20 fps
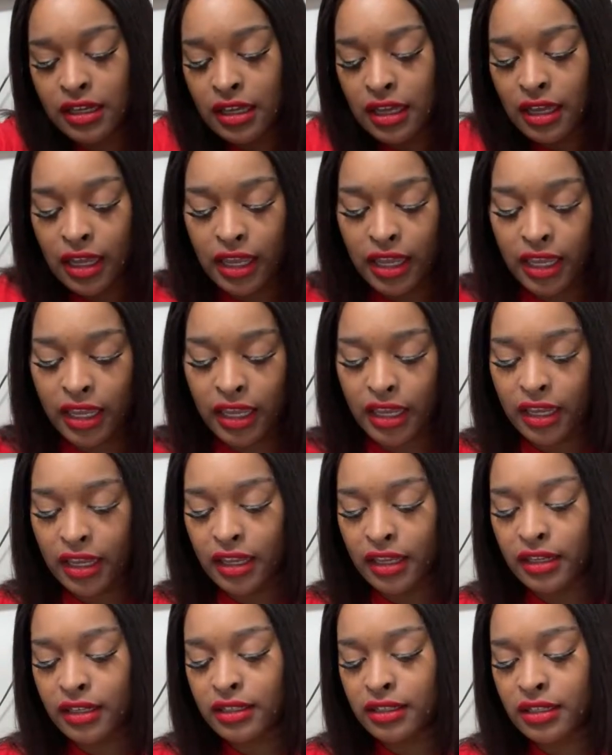
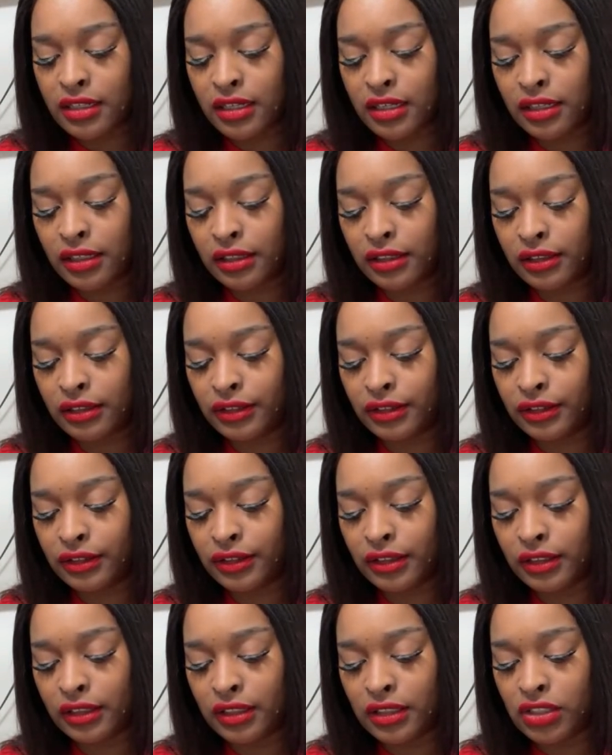And
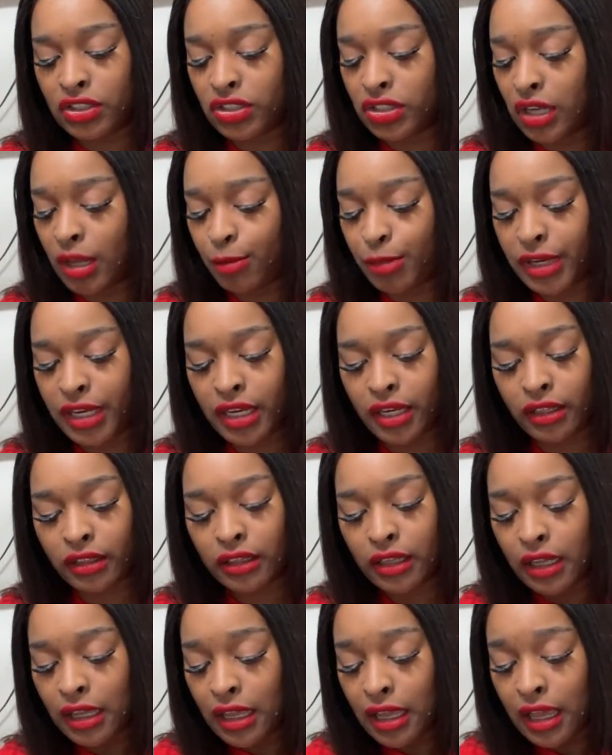I mean,
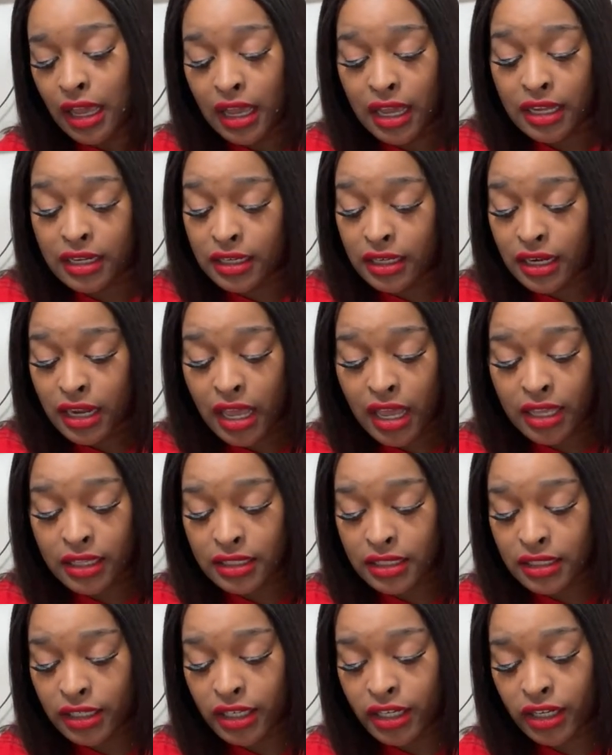I did not
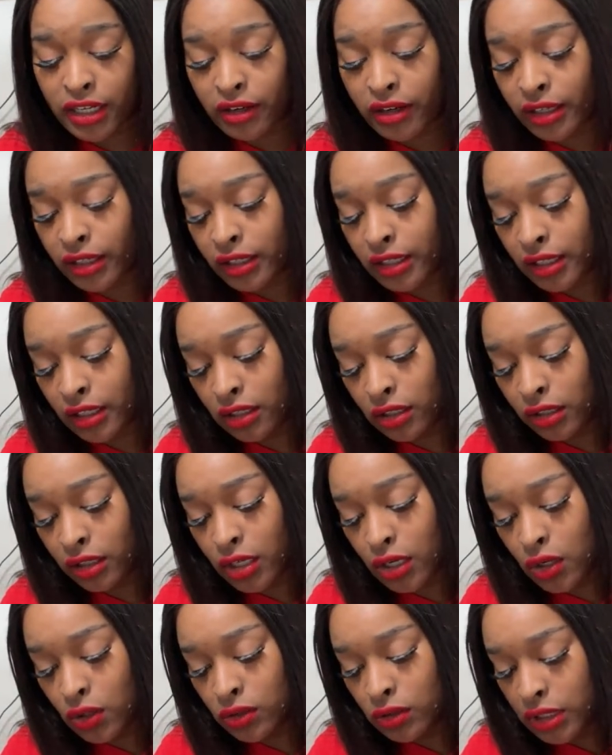sit here and color
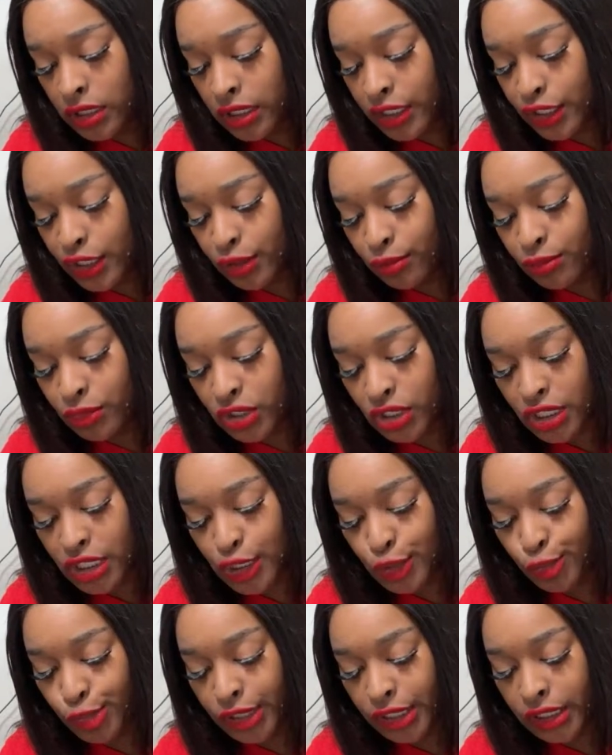code them
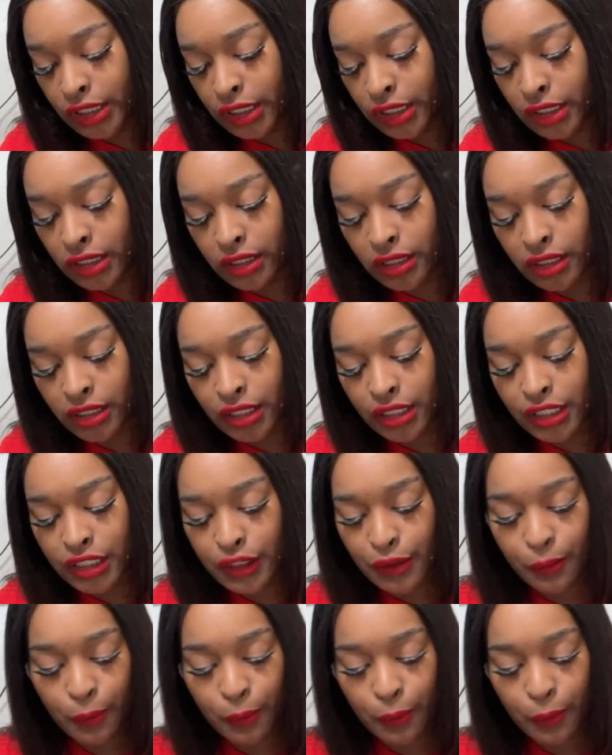just because